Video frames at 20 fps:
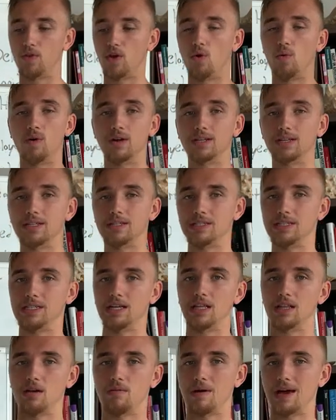No one can
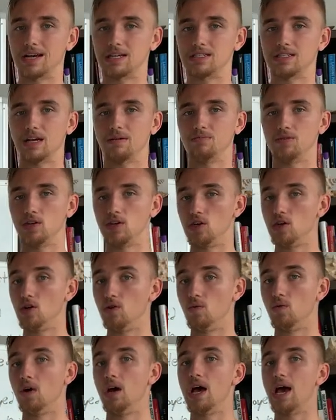see them except
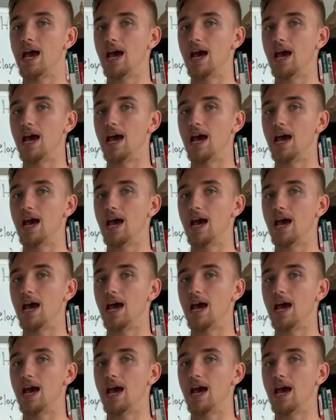you.